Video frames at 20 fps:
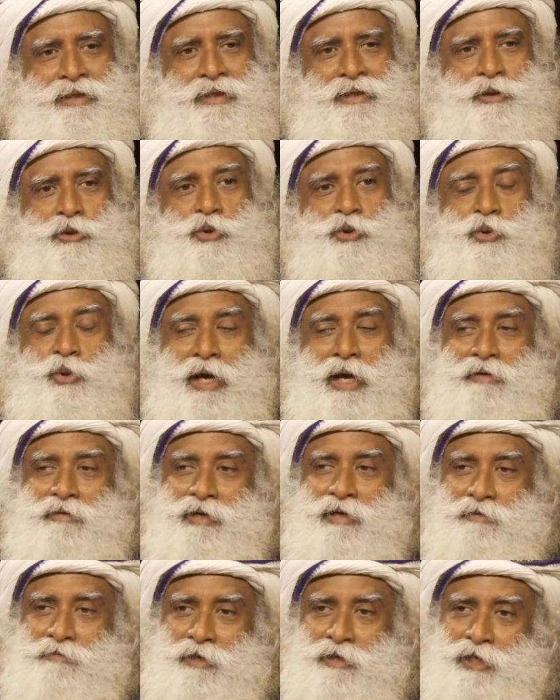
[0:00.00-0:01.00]
Do you have
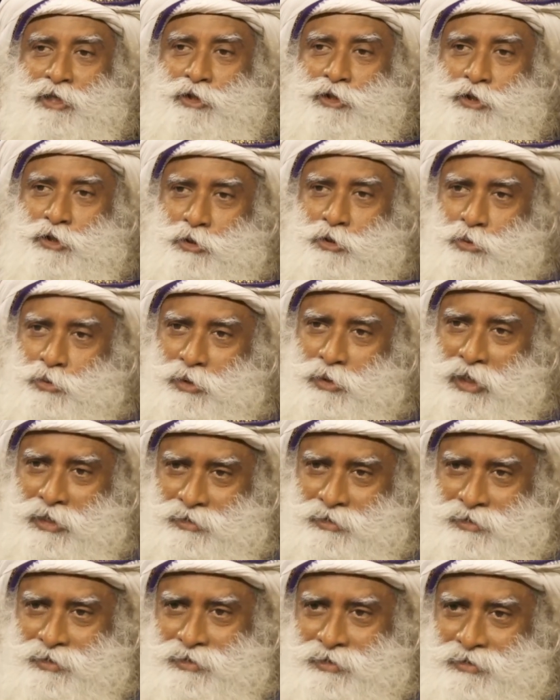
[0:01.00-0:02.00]
enough energy to do
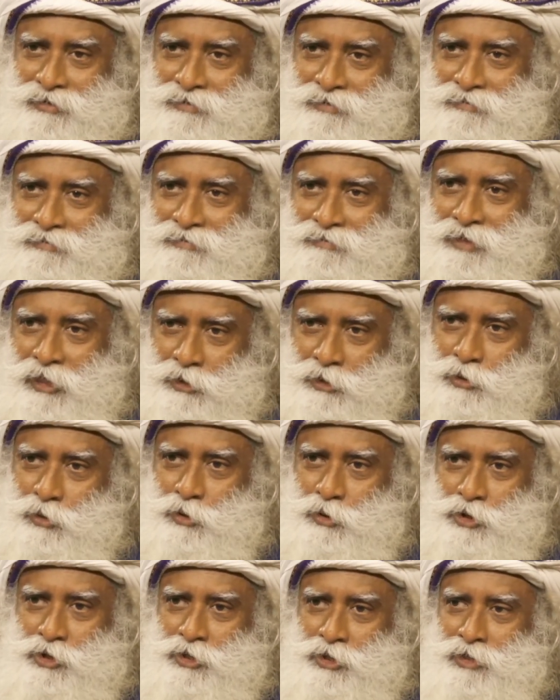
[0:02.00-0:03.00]
that? That's a
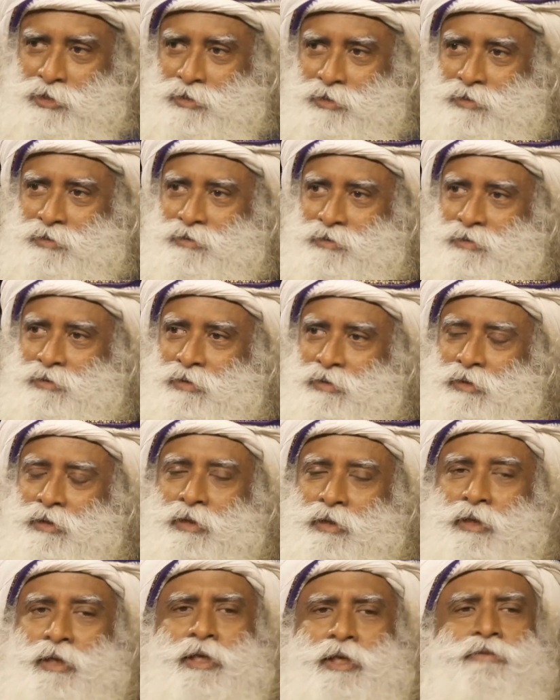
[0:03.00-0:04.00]
question.
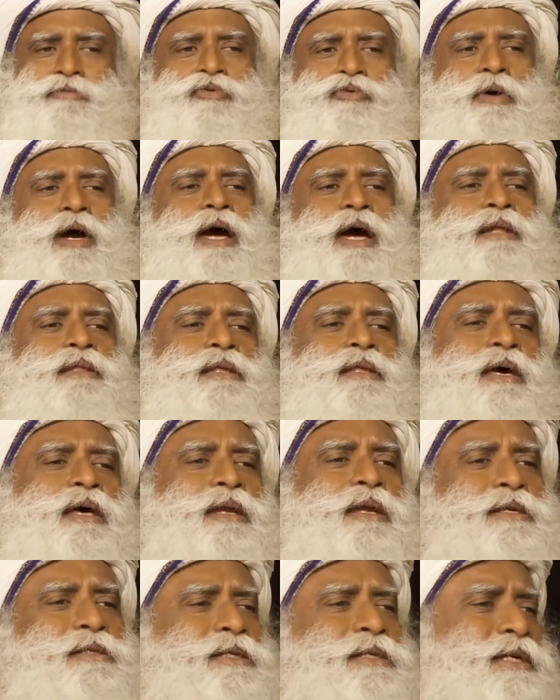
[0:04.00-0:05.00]
If you had the
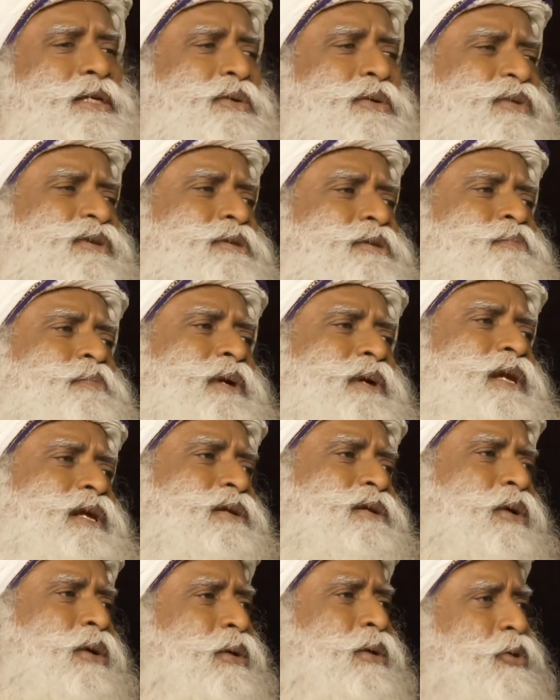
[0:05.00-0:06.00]
energy, you would spill
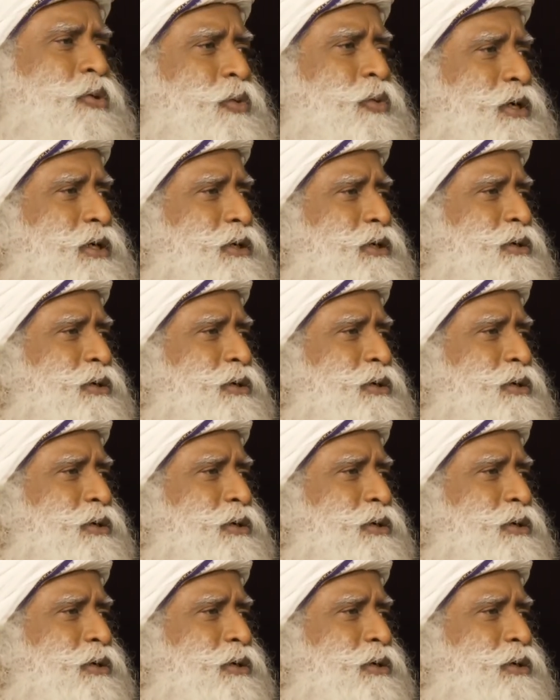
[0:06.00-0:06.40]
it all over and